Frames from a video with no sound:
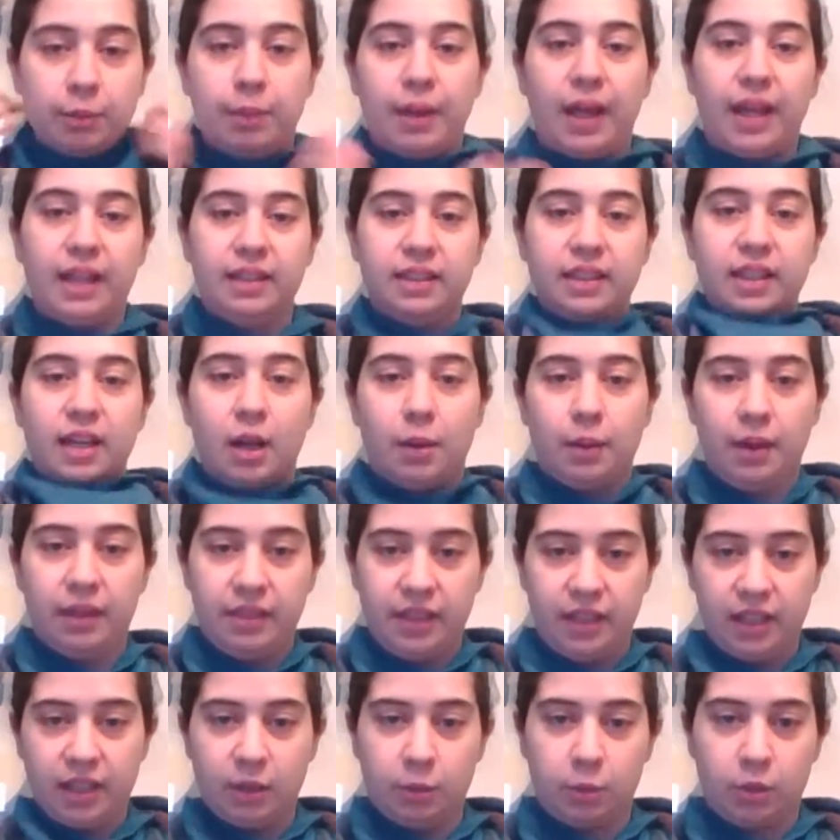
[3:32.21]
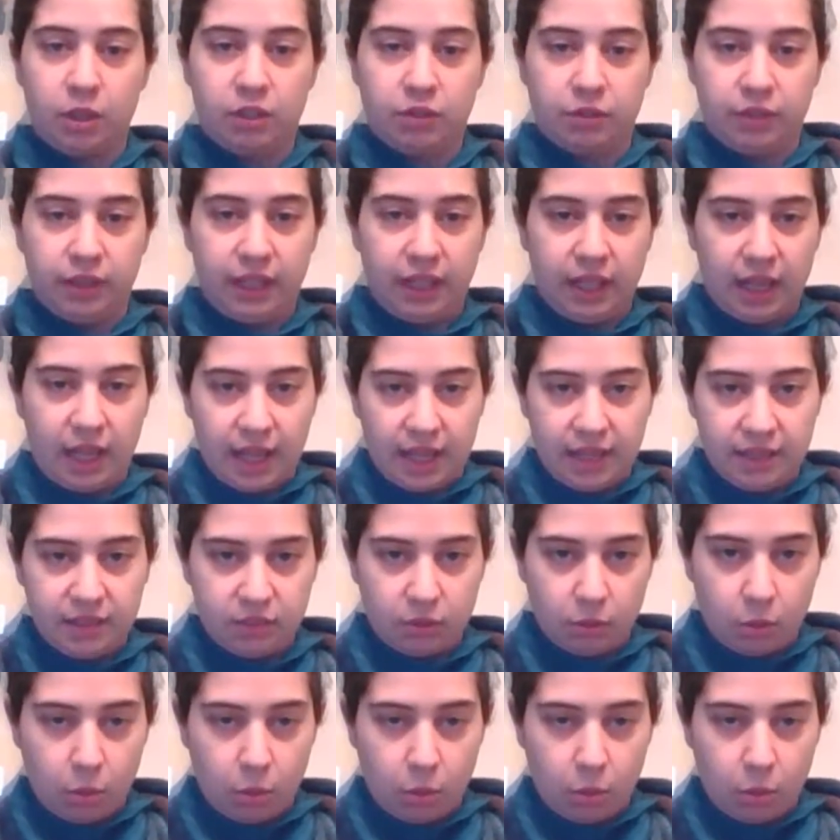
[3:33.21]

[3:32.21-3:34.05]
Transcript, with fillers: but, you know, I think it works really nice.